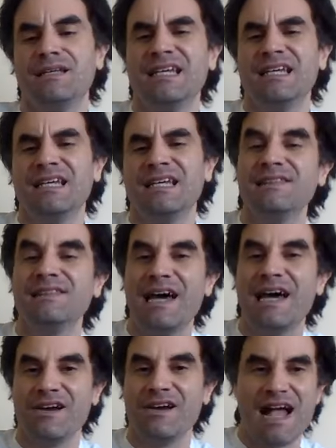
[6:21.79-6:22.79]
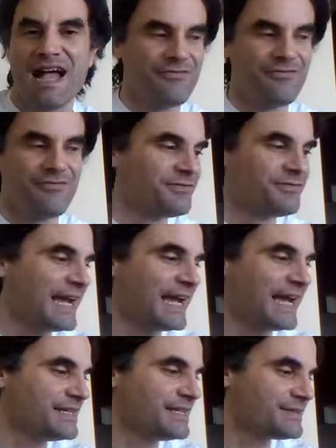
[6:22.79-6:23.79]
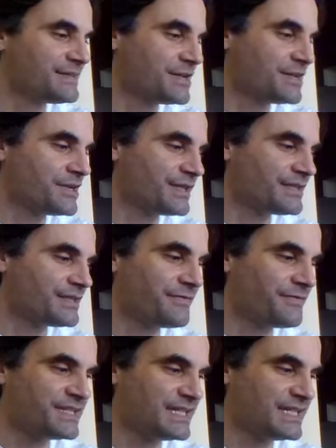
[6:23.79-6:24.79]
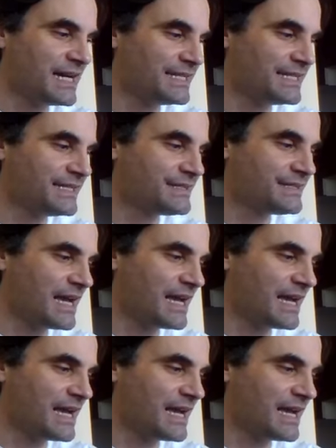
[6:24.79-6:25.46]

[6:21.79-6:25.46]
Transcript: in the latter half of the 18th century, the 1790s.